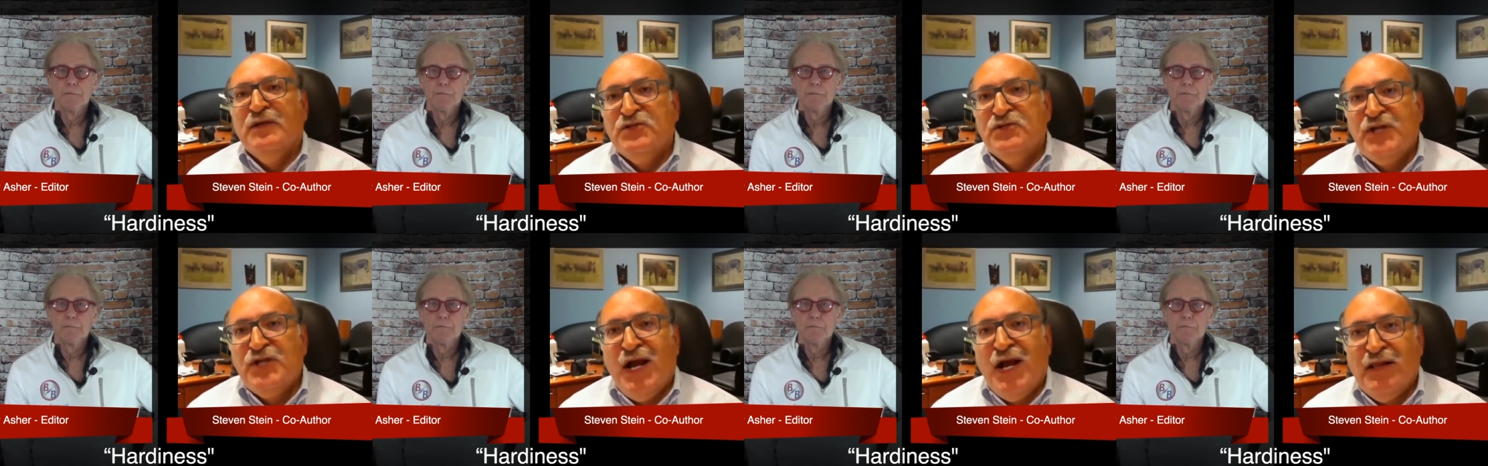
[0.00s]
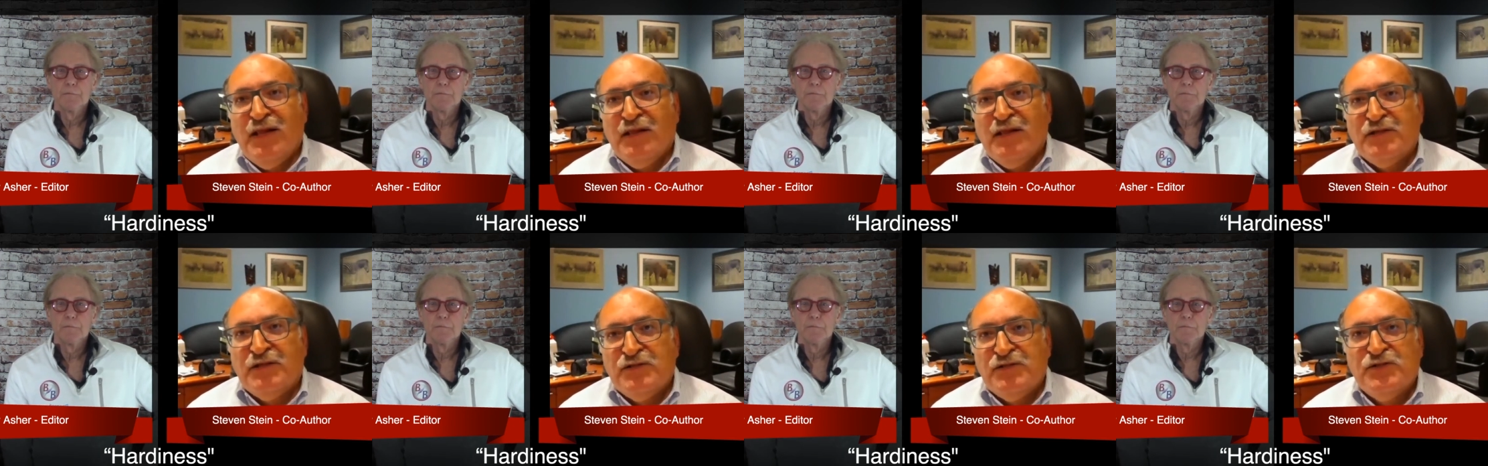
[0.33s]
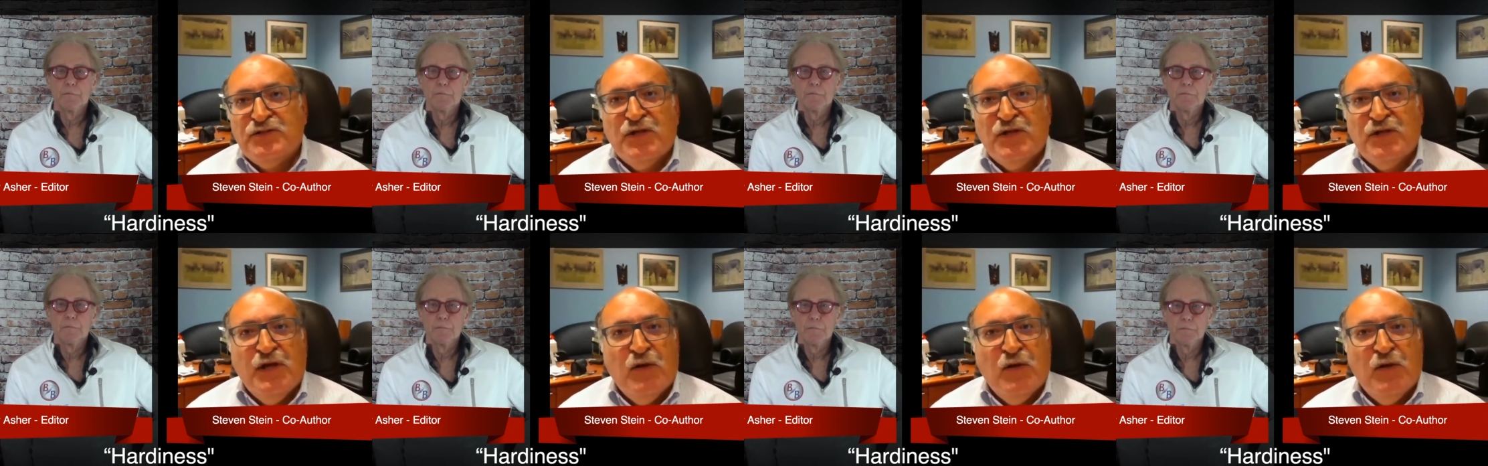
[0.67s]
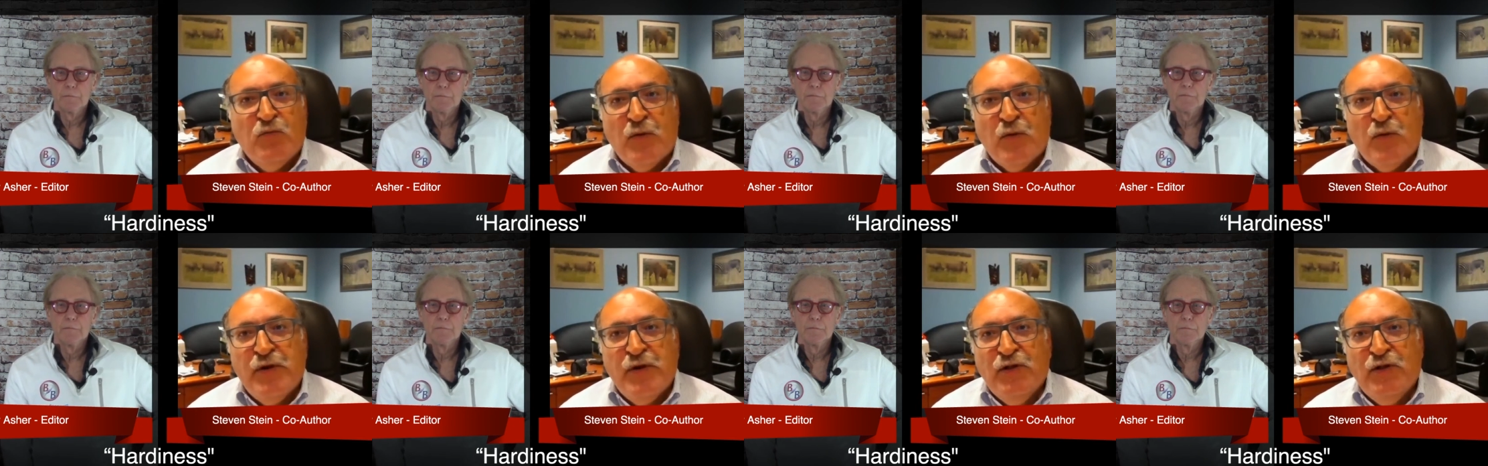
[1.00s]
Speaker 1: challenge, where
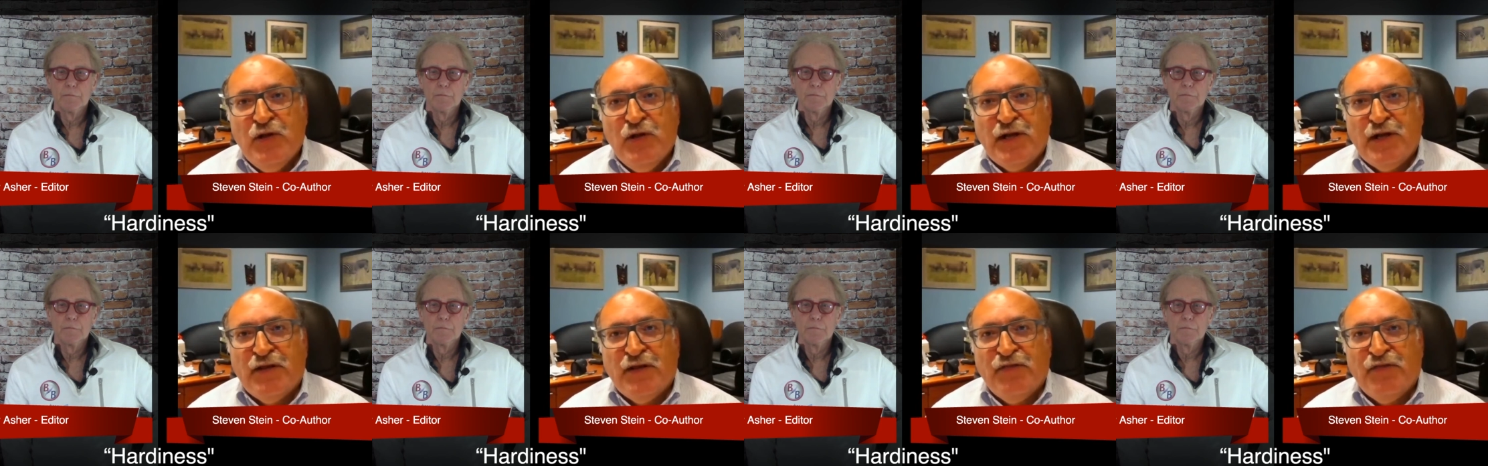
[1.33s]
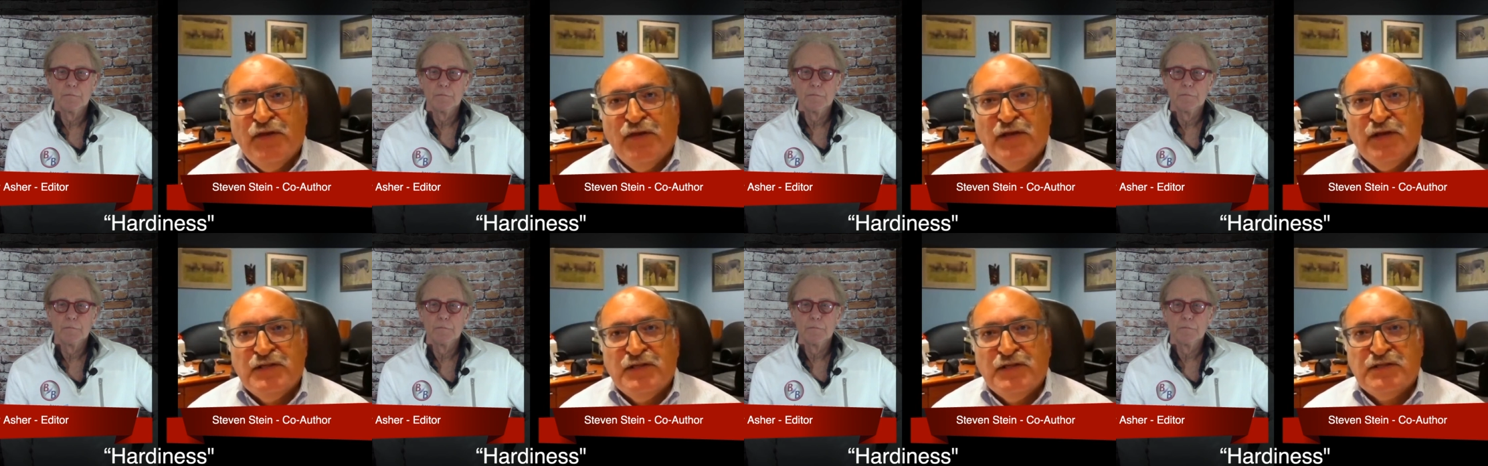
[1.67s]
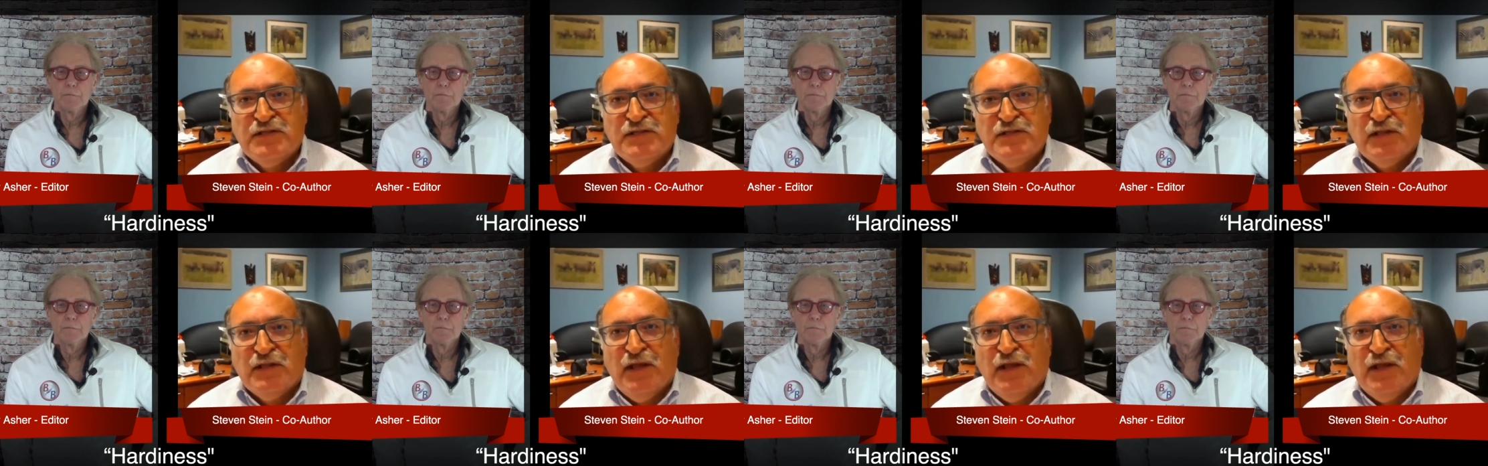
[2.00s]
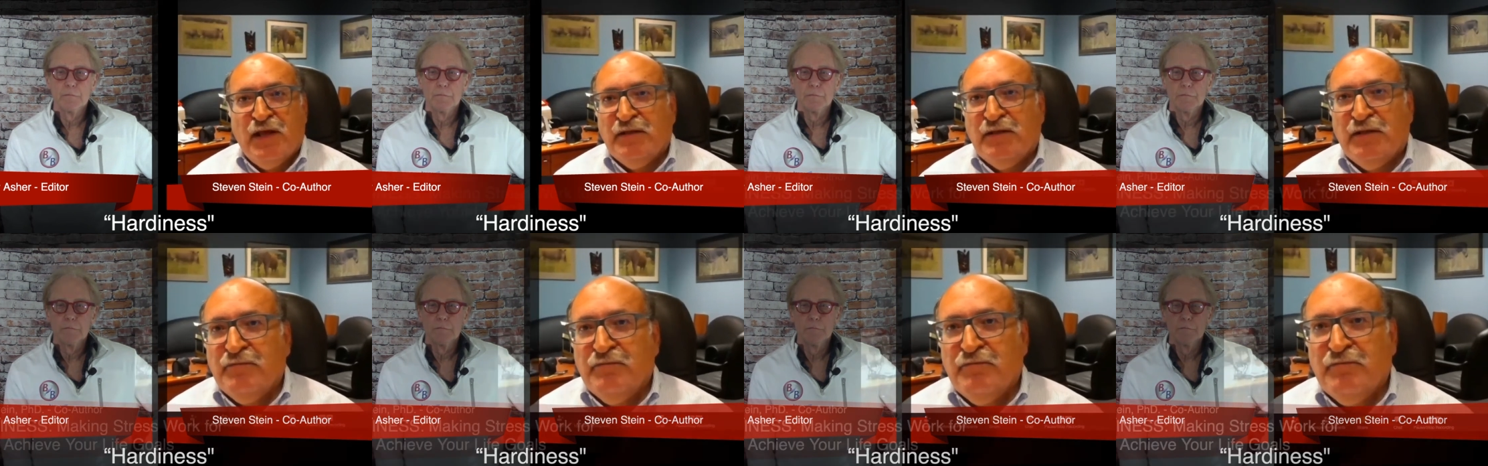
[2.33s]
we look at things
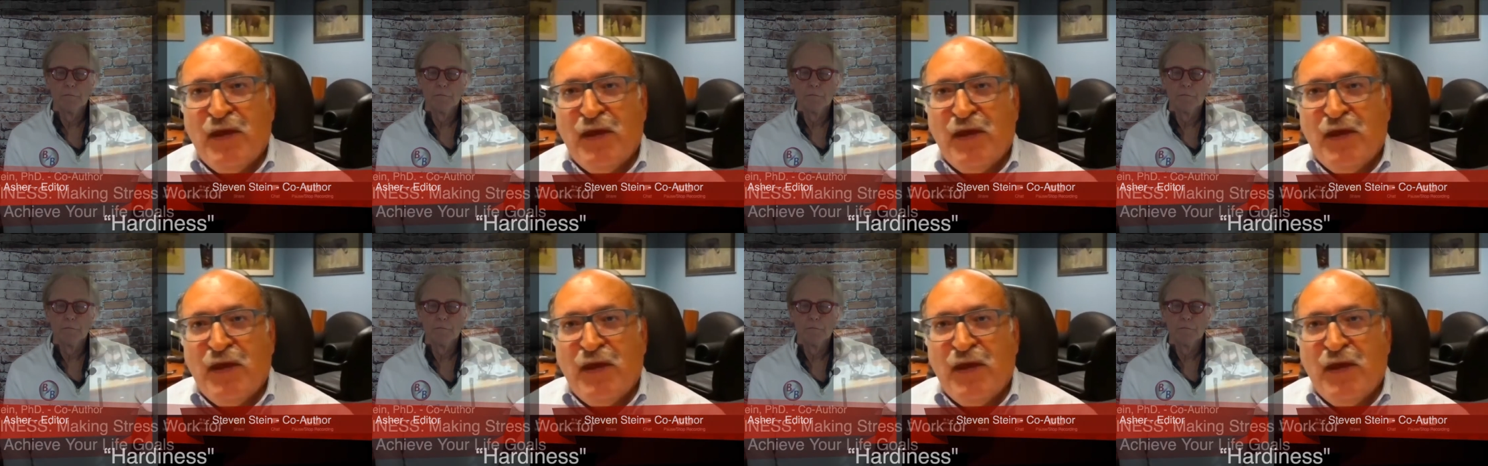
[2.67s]
that